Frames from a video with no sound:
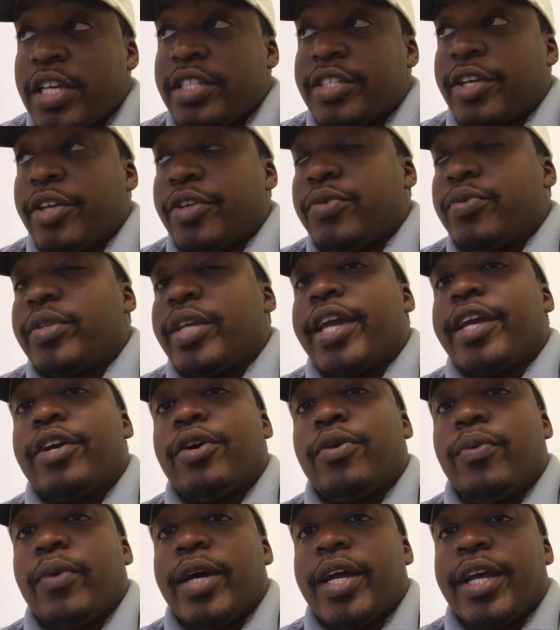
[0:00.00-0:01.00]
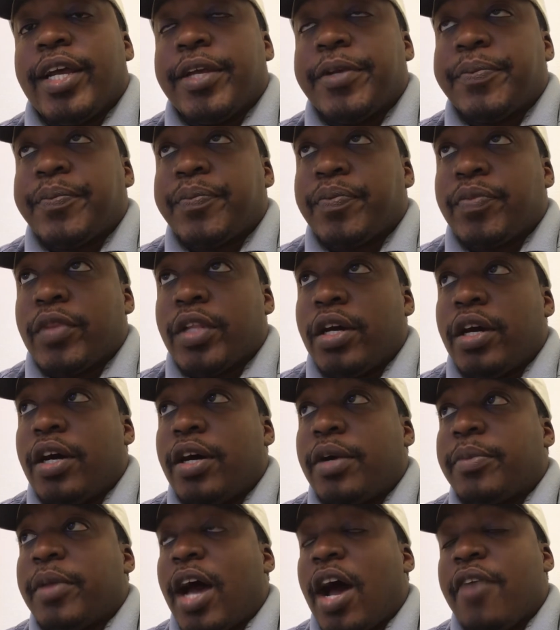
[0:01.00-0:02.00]
So you take away
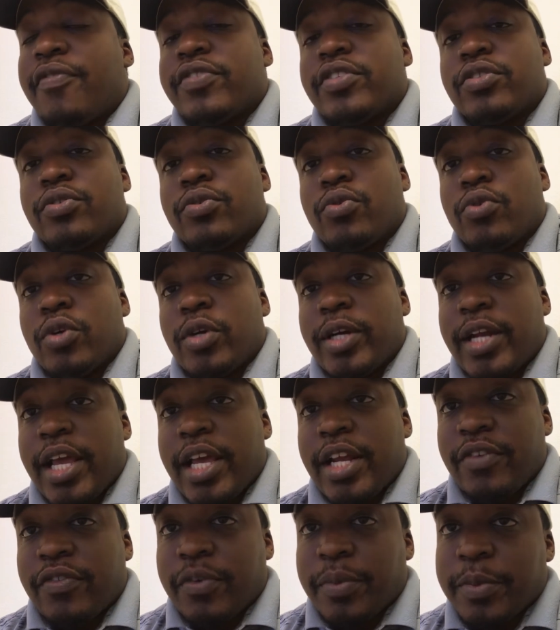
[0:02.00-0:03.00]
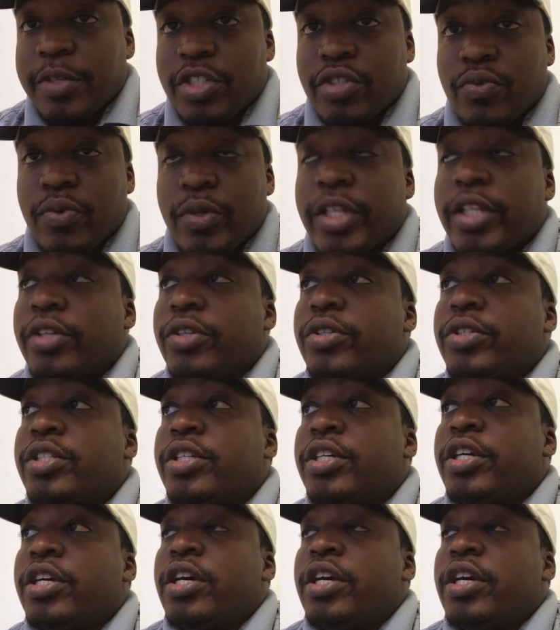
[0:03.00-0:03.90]
the offensive coordinator from the Squealers,